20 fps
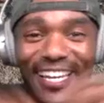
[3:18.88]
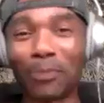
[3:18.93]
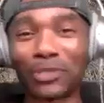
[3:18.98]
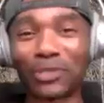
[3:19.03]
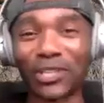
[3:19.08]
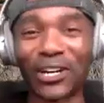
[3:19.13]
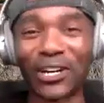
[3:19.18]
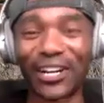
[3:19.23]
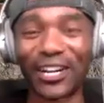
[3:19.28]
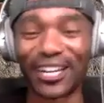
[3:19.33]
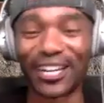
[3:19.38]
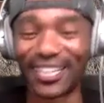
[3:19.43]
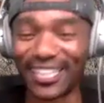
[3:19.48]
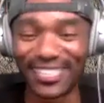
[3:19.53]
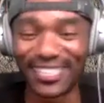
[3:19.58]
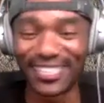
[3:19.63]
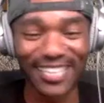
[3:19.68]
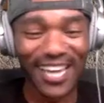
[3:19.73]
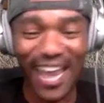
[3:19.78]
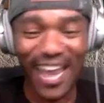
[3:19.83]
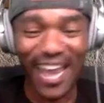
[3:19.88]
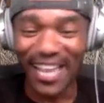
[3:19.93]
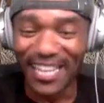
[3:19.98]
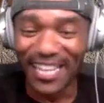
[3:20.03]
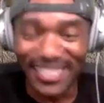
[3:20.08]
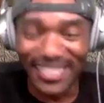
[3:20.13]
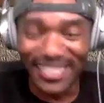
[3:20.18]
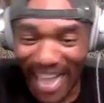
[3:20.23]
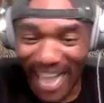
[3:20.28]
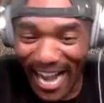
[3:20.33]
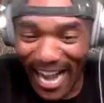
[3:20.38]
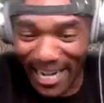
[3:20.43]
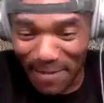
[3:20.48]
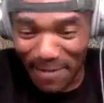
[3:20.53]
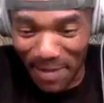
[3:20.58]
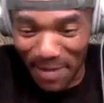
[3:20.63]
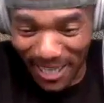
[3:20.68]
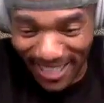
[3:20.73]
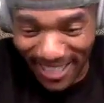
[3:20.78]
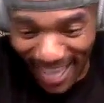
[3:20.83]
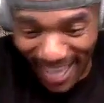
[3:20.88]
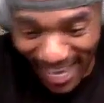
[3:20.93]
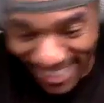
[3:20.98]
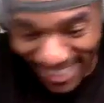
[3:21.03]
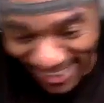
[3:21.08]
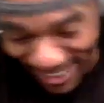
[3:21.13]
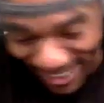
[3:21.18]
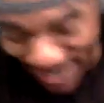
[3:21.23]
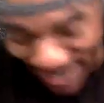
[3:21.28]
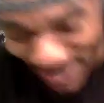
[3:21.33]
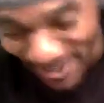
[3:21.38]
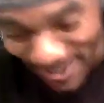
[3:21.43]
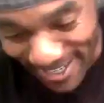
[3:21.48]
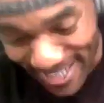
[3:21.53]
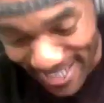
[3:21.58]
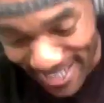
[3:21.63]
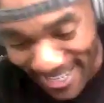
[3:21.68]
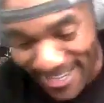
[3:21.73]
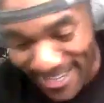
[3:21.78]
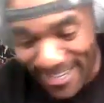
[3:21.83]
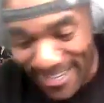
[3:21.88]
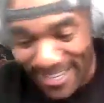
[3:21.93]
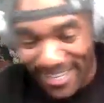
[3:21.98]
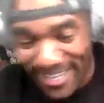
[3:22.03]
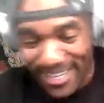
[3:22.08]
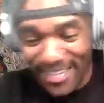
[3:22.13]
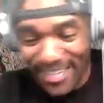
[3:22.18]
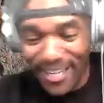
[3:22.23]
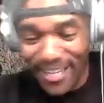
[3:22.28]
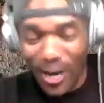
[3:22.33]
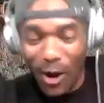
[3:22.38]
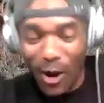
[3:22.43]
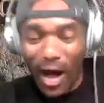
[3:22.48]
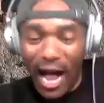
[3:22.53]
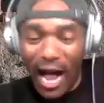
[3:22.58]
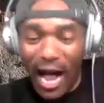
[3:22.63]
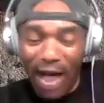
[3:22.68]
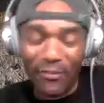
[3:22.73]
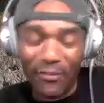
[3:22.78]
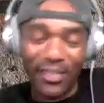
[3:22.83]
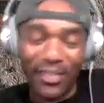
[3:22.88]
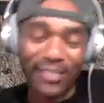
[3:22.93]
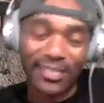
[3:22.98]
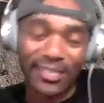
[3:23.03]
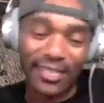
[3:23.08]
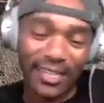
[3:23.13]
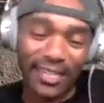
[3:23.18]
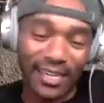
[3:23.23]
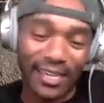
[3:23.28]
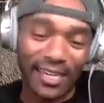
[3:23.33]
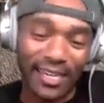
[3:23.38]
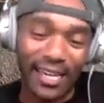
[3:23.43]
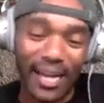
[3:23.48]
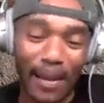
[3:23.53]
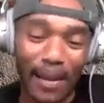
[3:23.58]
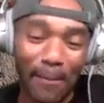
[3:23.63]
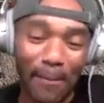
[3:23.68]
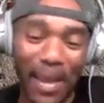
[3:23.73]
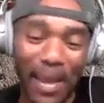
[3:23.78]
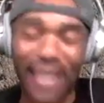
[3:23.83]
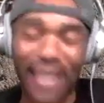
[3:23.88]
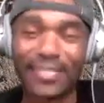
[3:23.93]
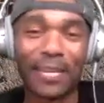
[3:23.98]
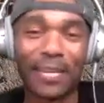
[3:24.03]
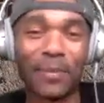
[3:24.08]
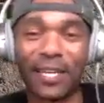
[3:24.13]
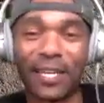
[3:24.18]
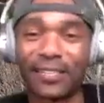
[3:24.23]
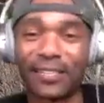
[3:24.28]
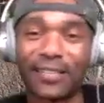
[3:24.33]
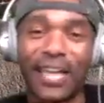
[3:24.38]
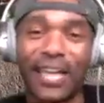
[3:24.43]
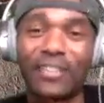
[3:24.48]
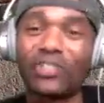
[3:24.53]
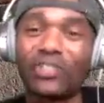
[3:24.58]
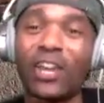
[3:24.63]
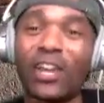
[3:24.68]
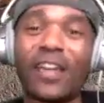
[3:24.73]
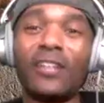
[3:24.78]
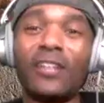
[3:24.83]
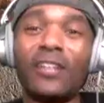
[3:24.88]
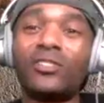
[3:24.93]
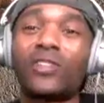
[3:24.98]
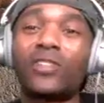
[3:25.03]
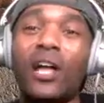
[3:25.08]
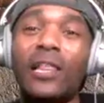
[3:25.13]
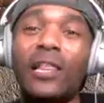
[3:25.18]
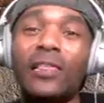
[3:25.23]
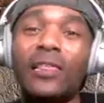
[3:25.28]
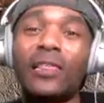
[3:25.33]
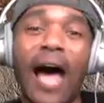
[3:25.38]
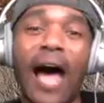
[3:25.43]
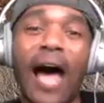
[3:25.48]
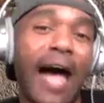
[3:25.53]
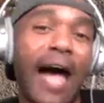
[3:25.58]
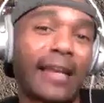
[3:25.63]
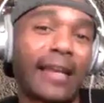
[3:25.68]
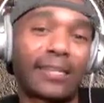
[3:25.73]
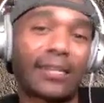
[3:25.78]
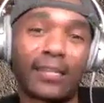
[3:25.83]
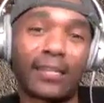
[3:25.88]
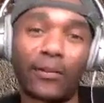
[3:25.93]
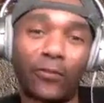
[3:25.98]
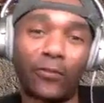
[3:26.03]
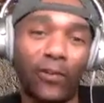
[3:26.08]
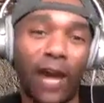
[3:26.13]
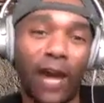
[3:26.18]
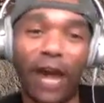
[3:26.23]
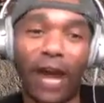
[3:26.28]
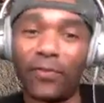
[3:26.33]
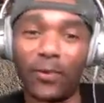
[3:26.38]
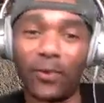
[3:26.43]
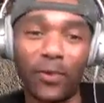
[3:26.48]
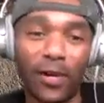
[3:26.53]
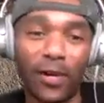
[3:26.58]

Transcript: sure. Let's talk about that. So, you know, obviously, pandemic has like changed a lot for everyone,